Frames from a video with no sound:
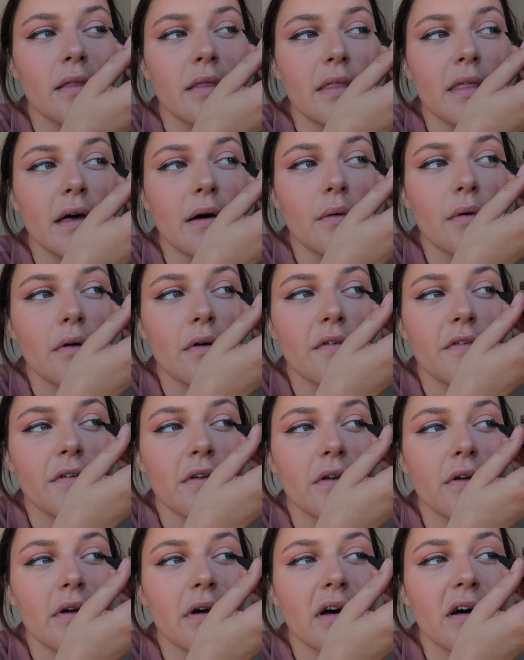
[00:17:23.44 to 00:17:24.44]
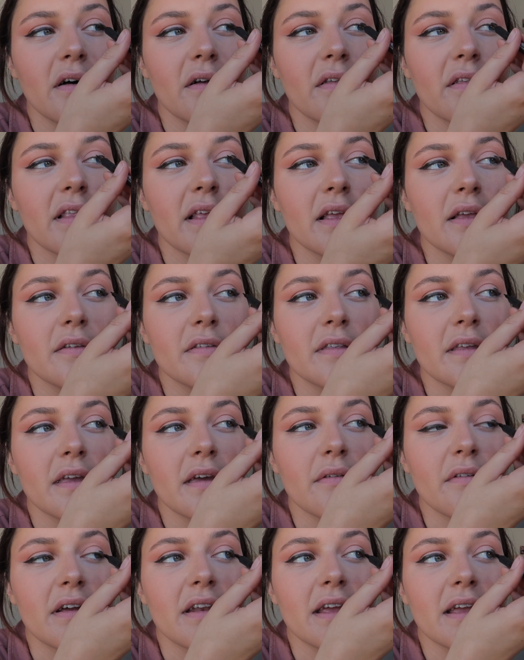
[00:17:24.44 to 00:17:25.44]
there were a few girls that used to
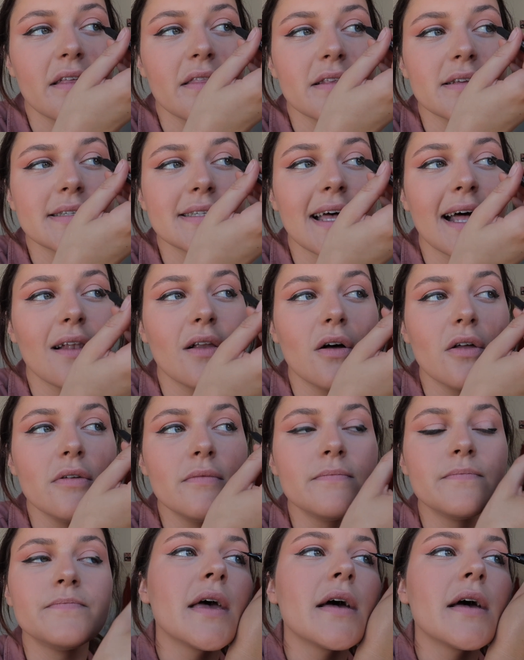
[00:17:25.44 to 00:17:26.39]
get ready in the salon,